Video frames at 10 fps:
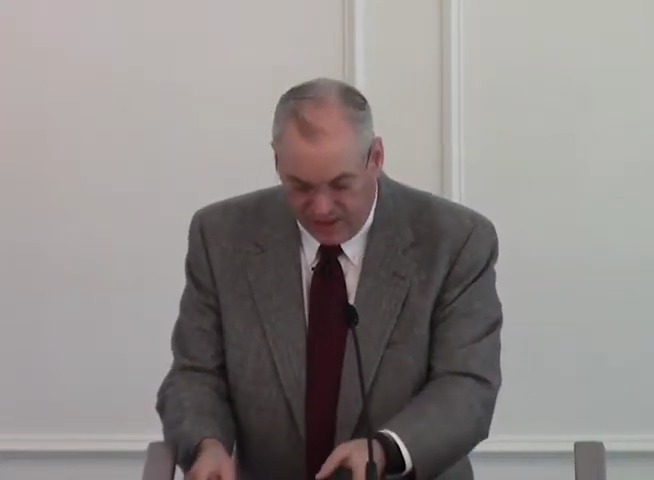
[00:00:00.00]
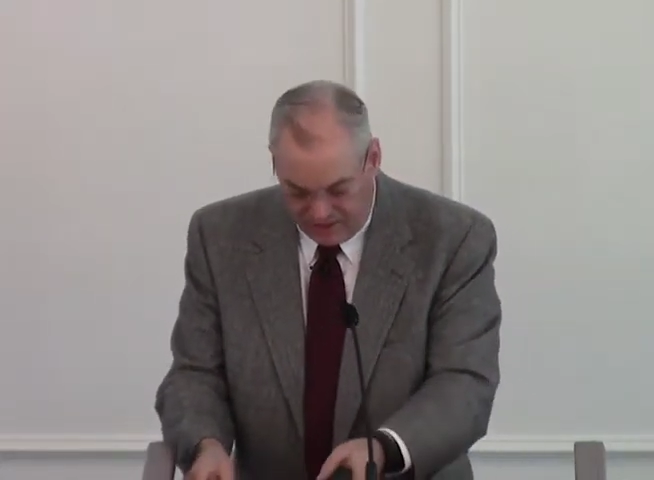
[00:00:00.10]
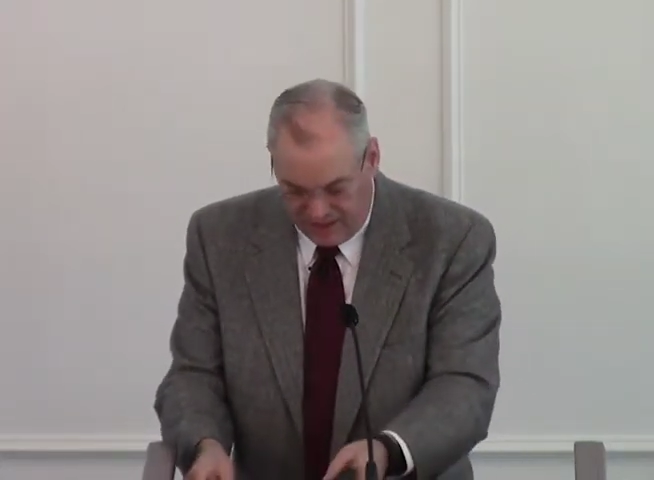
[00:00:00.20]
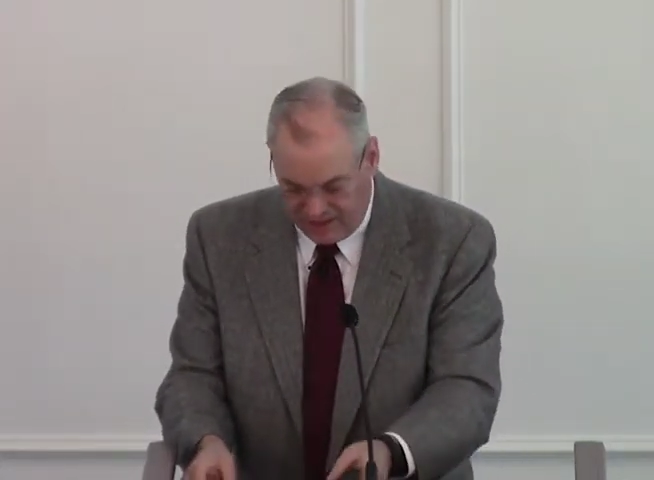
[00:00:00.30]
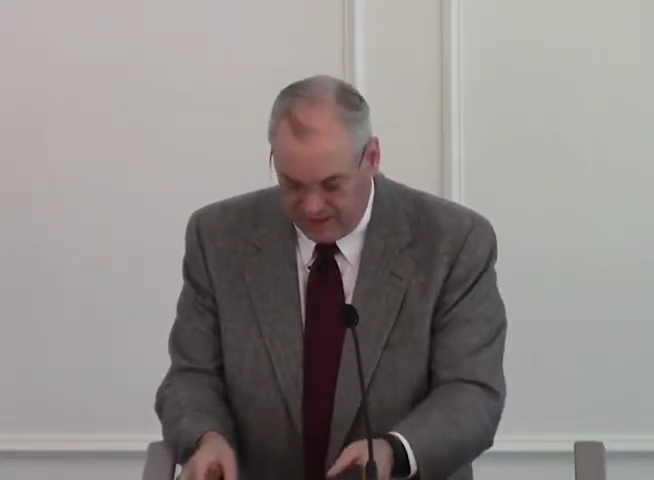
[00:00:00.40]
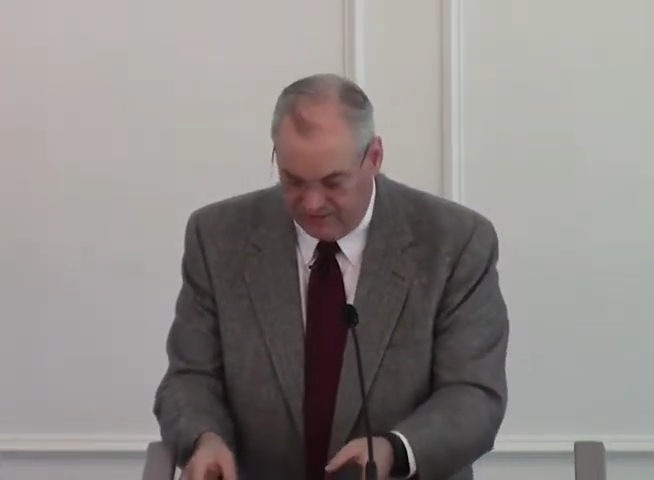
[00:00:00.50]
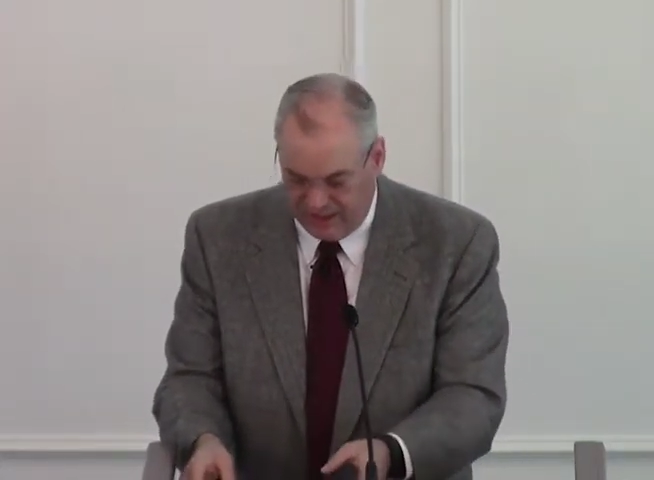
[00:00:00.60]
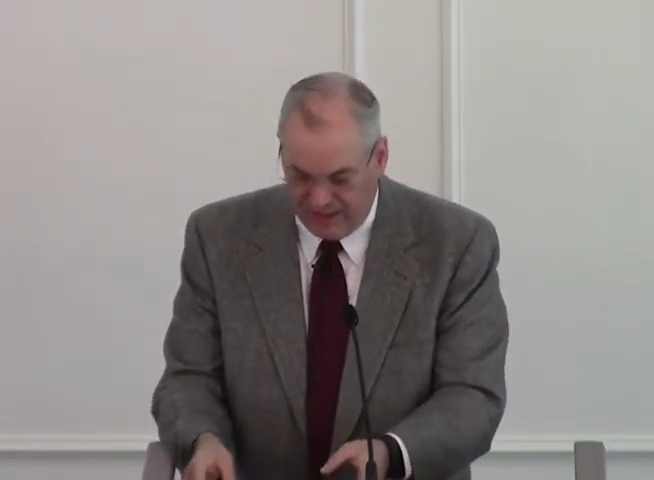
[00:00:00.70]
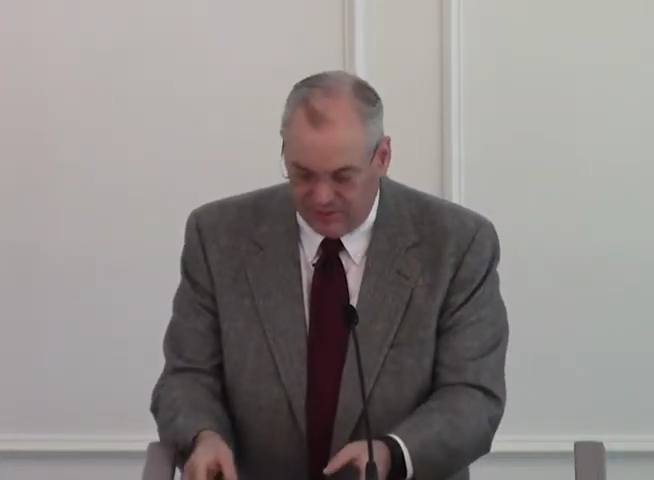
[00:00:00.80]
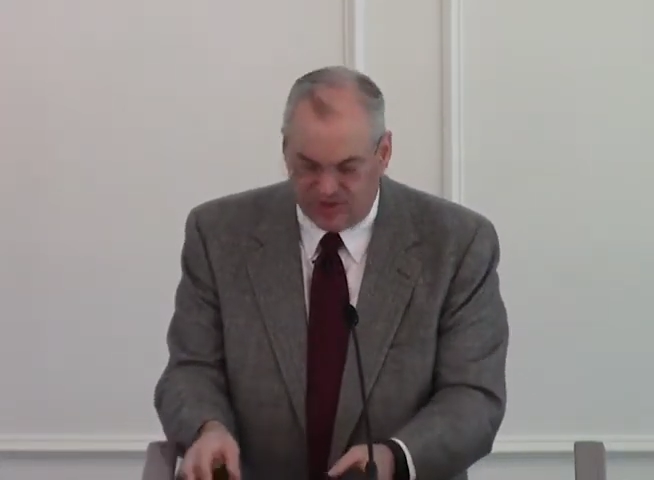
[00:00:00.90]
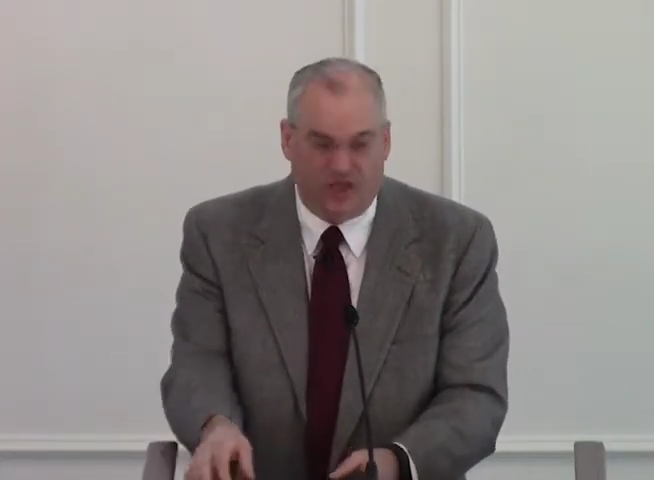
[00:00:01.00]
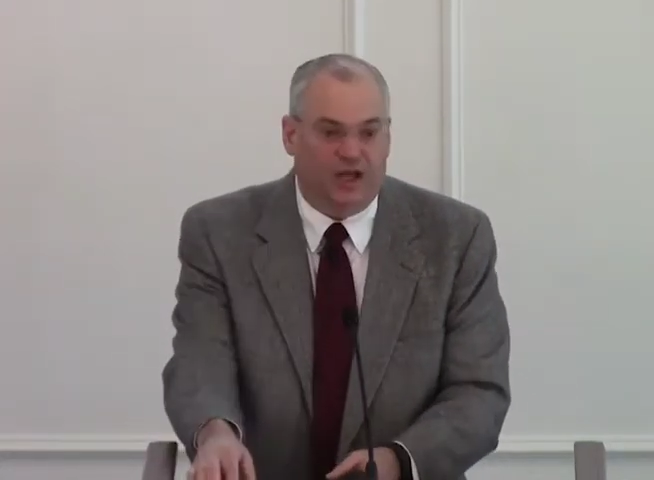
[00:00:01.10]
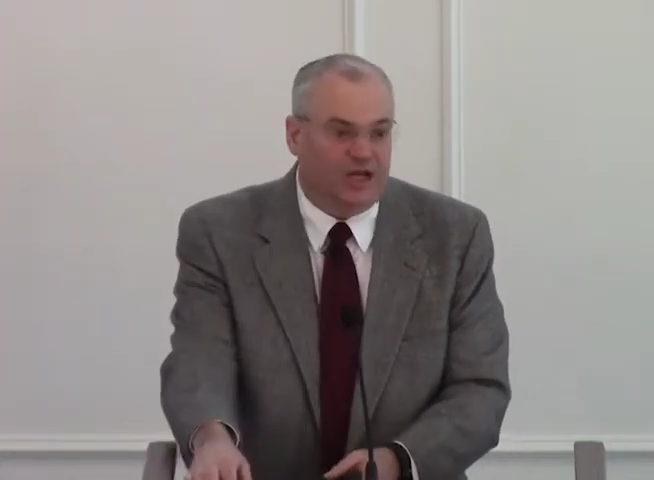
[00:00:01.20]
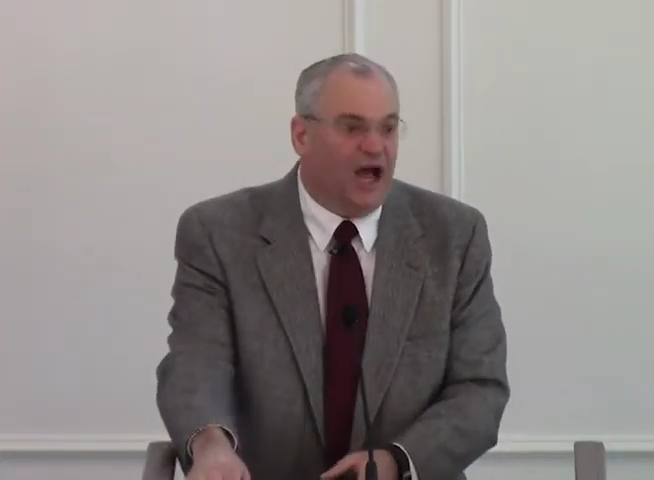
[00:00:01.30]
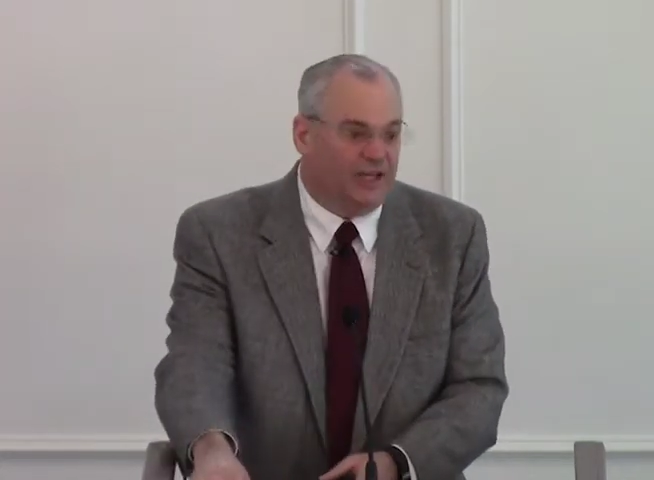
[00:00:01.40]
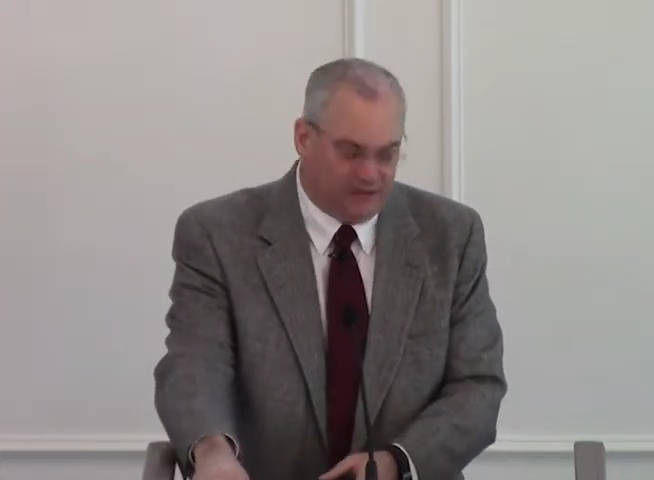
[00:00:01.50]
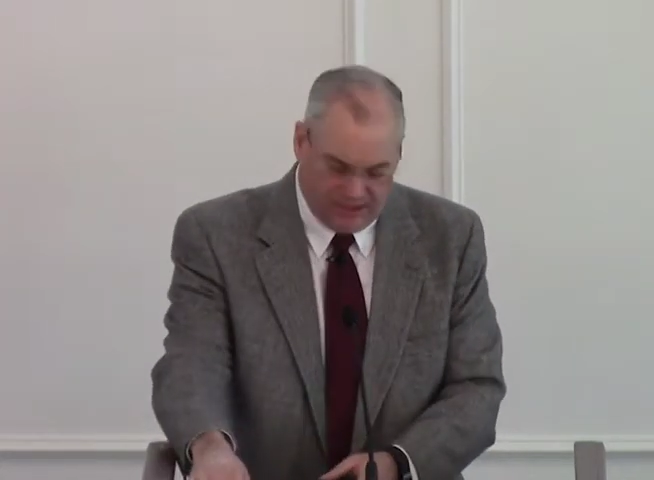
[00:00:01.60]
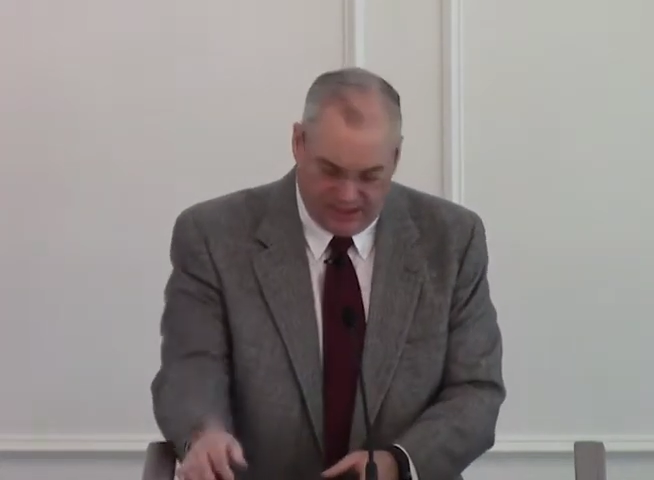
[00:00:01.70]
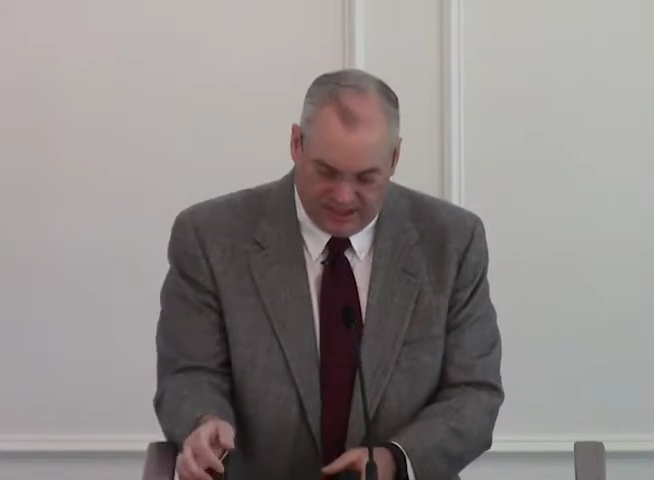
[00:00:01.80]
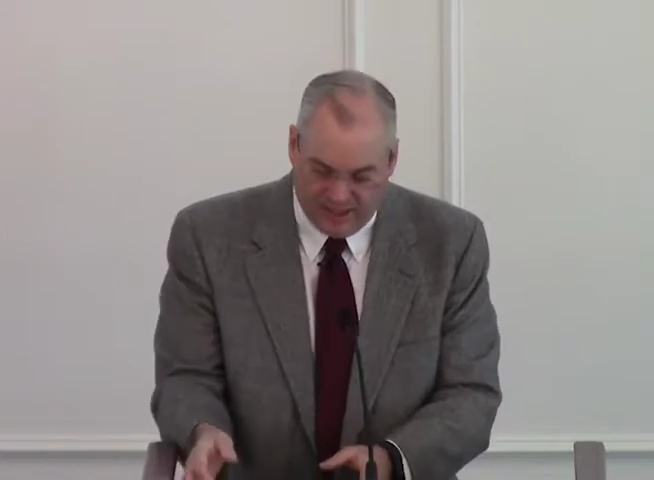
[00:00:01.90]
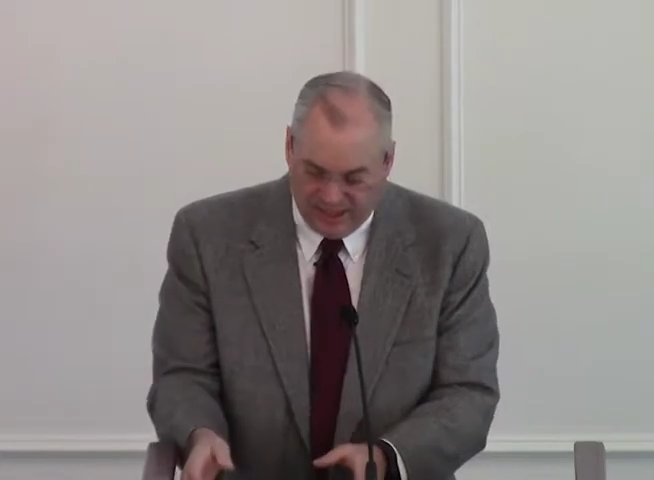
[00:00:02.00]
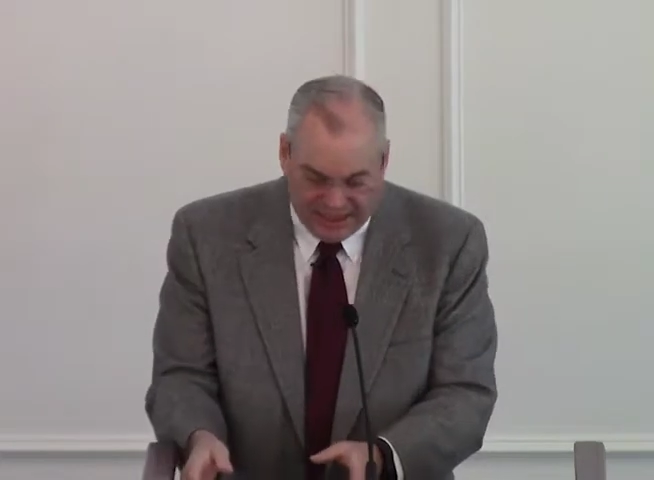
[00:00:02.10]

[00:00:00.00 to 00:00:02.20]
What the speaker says: thing to be. It's a God thing.